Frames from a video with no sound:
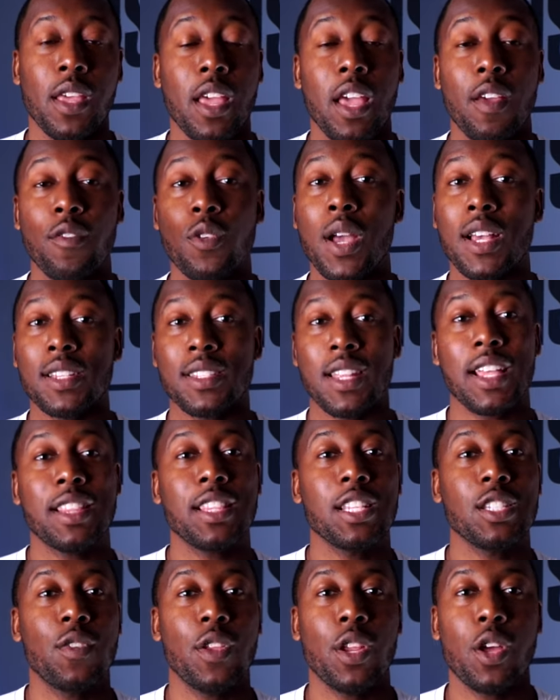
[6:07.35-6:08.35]
If you guys like
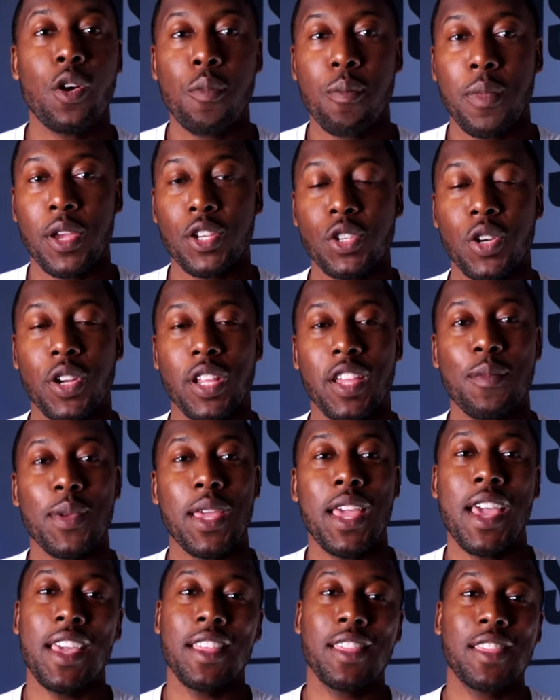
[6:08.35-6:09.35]
this video, make sure to give
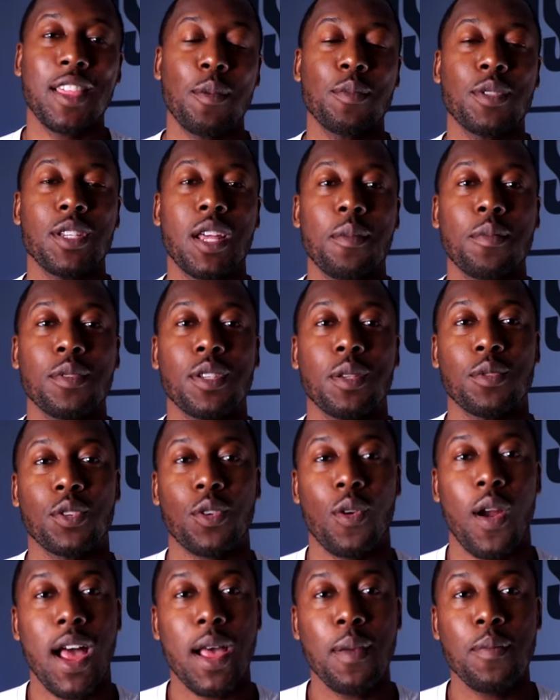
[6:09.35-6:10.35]
me a thumbs up,
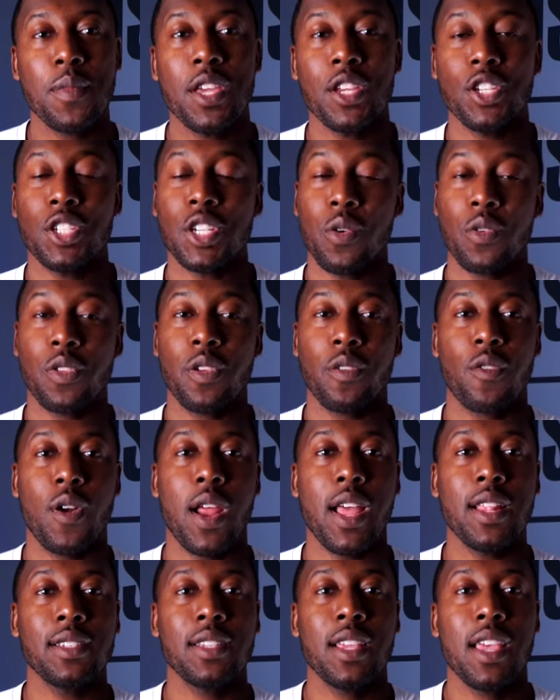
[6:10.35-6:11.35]
subscribe, share with your
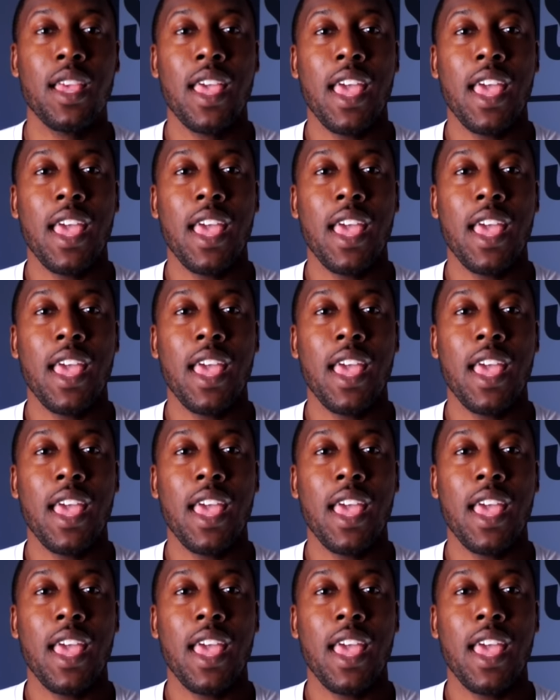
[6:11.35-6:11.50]
friends,